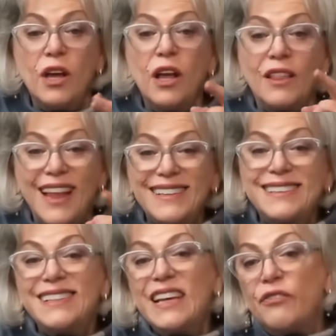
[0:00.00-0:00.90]
let's
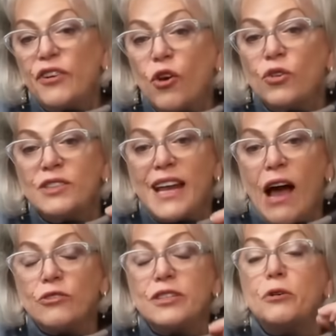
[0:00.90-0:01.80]
see if it goes
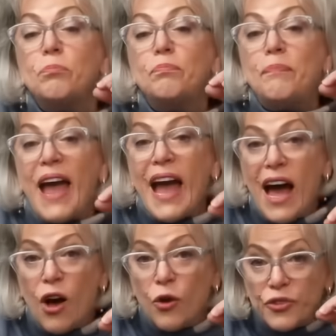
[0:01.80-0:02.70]
down to
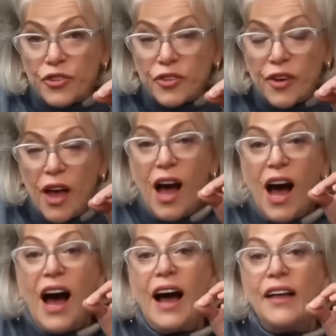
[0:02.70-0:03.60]
bounce
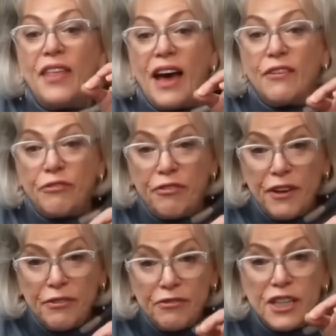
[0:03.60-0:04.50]
on that
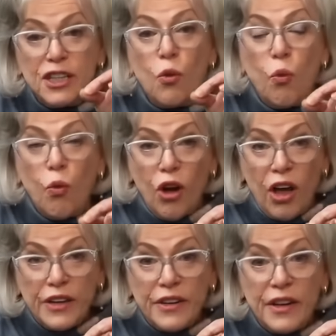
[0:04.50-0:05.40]

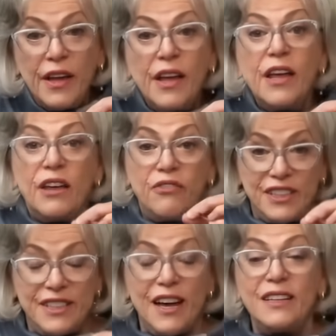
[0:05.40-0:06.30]
50-to-1. If
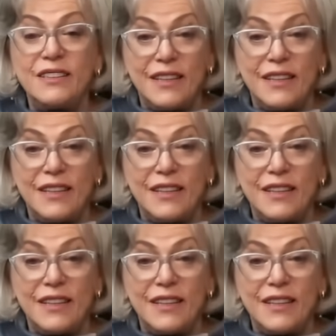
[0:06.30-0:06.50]
it does and it